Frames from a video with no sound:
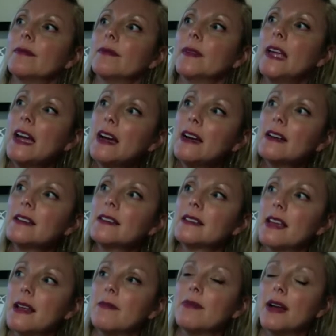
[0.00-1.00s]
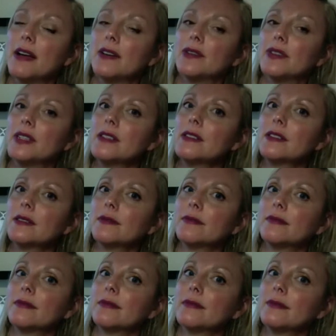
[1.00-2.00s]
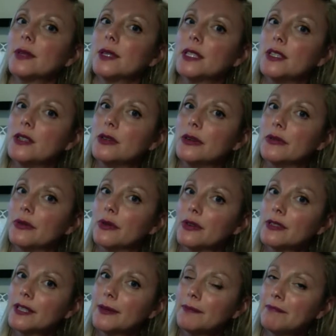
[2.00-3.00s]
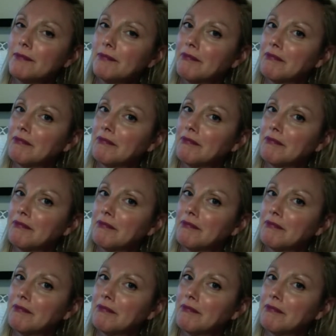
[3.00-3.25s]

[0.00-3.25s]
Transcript: yeah, I set boundaries. Well, did you enforce them?